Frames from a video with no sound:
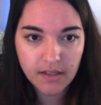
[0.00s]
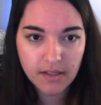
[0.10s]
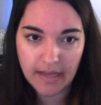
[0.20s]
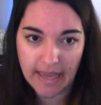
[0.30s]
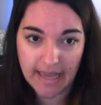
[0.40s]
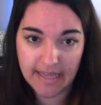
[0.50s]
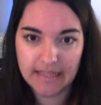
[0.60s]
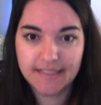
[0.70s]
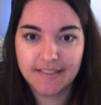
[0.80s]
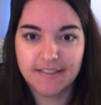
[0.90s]
Again,
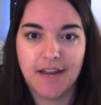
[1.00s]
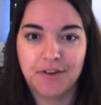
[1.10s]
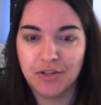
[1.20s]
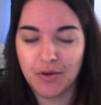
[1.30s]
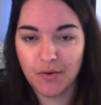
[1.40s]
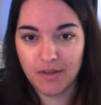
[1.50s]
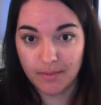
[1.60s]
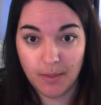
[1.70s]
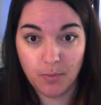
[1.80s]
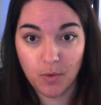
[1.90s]
this is actually going to
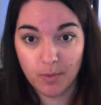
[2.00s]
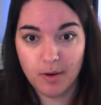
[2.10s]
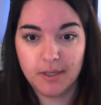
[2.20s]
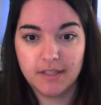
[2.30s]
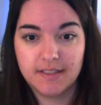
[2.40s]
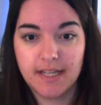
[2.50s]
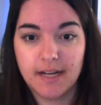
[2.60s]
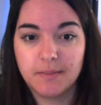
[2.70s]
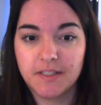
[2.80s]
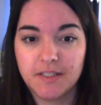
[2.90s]
be a more permanent
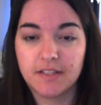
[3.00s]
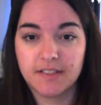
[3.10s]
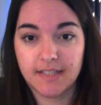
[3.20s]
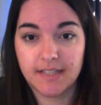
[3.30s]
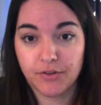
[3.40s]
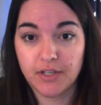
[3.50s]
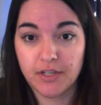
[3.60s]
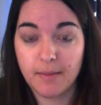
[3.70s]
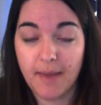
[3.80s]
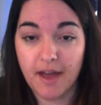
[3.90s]
setup, so this is actually
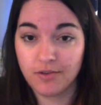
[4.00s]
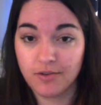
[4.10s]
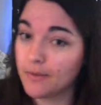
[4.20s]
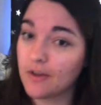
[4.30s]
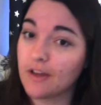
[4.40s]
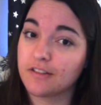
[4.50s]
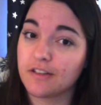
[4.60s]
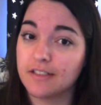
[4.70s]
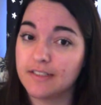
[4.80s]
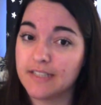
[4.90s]
the backdrop you guys are going
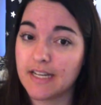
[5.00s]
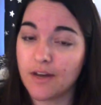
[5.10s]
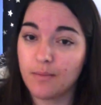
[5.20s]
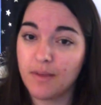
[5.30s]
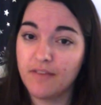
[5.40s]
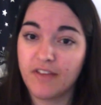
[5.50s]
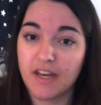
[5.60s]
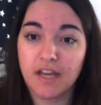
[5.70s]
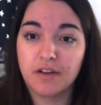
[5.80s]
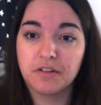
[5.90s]
to see now in my
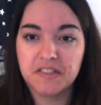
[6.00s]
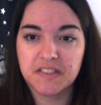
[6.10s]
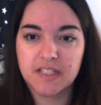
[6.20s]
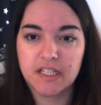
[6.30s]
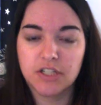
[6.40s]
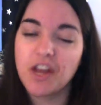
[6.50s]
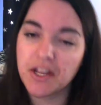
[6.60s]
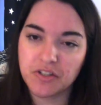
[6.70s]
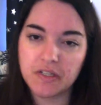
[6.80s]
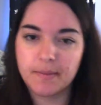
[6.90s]
videos. It's going to change
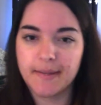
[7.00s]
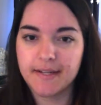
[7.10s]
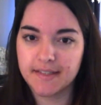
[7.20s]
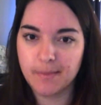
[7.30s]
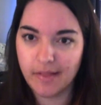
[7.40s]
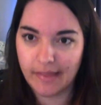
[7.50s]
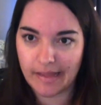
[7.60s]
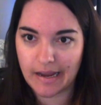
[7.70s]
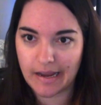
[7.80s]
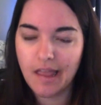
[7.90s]
a little bit as I'm
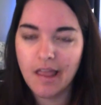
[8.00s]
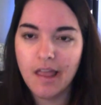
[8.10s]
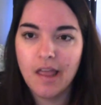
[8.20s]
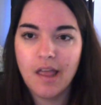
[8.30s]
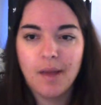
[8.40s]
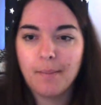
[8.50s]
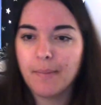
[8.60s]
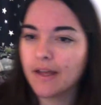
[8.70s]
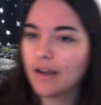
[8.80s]
cleaning, but